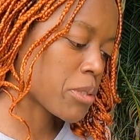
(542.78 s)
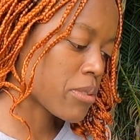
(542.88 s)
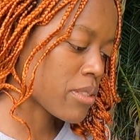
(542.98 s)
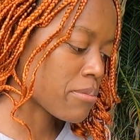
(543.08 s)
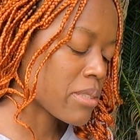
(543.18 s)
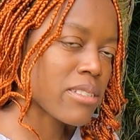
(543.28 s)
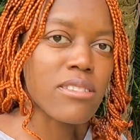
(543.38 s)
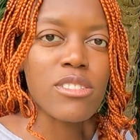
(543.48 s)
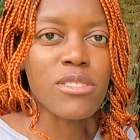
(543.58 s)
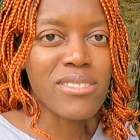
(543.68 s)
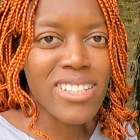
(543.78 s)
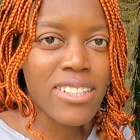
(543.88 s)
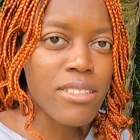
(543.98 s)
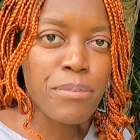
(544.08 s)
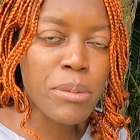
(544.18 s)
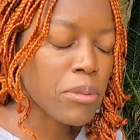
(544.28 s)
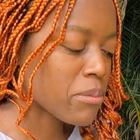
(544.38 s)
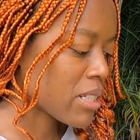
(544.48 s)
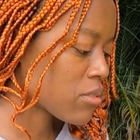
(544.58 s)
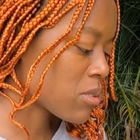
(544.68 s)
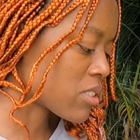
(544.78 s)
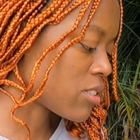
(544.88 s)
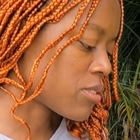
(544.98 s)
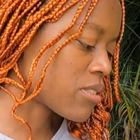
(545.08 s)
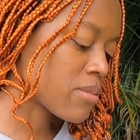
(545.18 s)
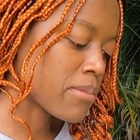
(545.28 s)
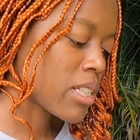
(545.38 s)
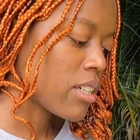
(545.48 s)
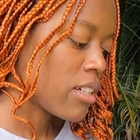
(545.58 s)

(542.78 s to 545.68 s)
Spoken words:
person, but you know, the other people might want to use them,